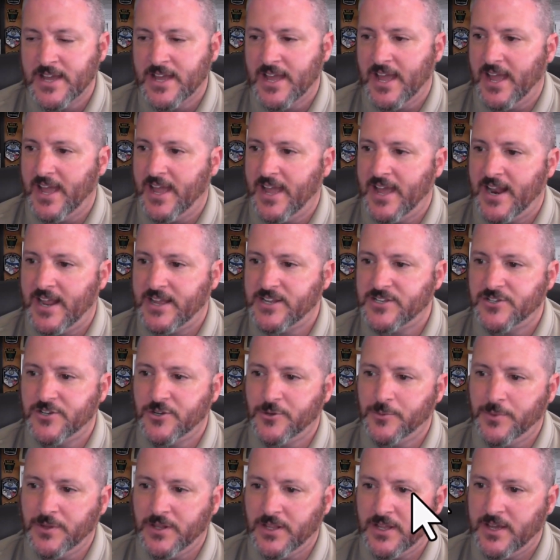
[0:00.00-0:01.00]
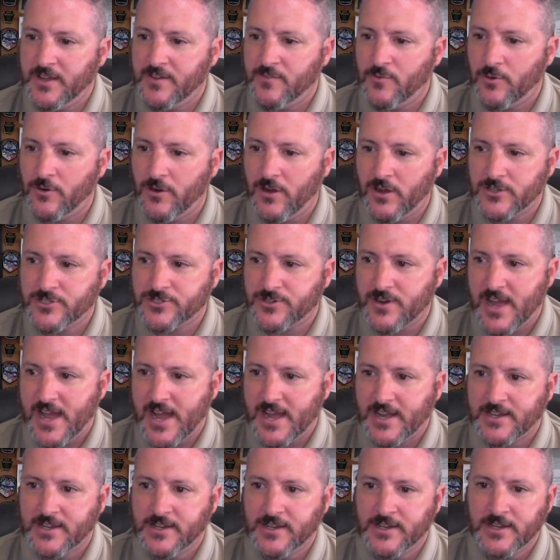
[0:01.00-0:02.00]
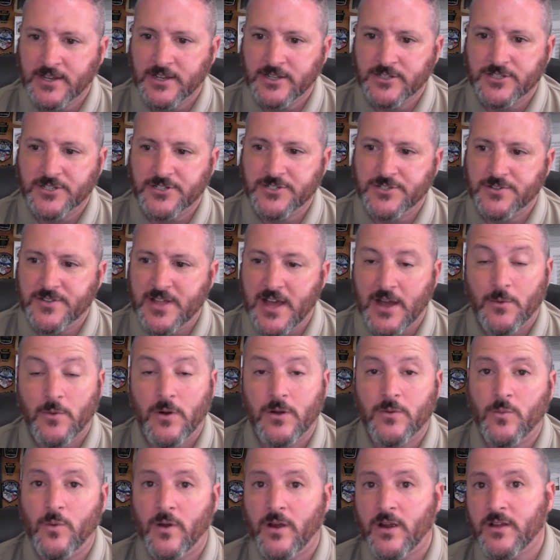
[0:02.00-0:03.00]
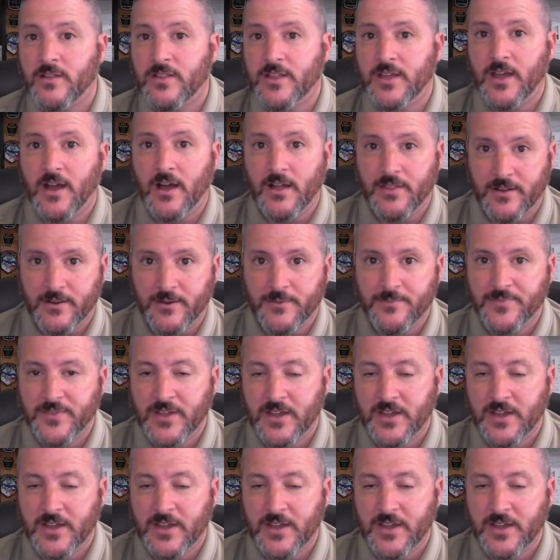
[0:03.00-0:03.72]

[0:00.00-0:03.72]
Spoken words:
And I do believe we're on track to do that one way or the other.